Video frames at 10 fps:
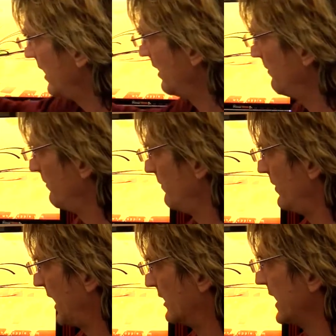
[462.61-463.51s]

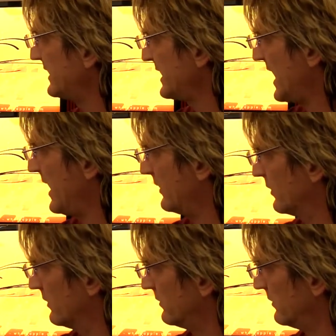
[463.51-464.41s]
I like the
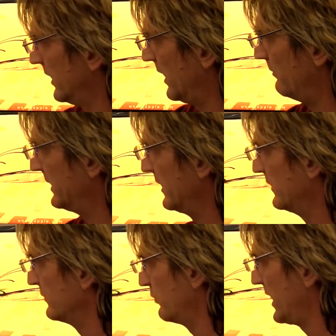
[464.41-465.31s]
angle
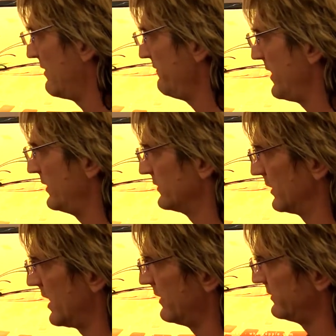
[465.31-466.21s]
because what I've found is
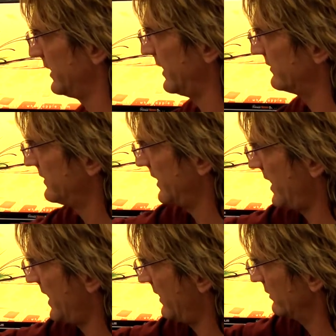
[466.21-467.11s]
a lot of stands
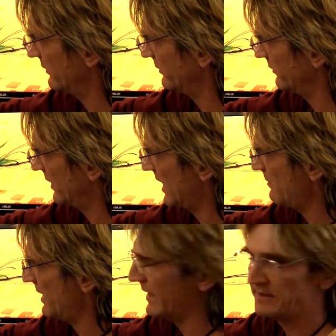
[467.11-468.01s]
tend to angle your
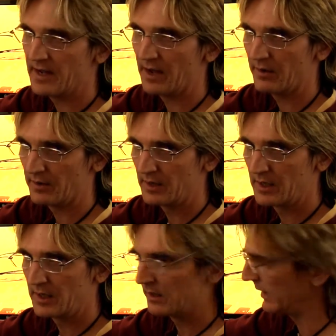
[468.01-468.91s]
iPad down
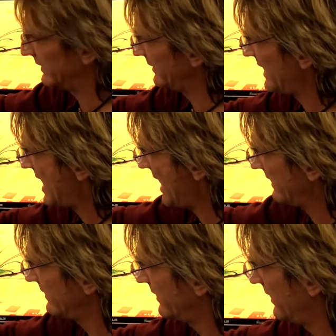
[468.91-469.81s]
like
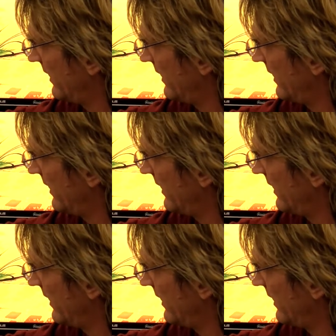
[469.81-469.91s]
that,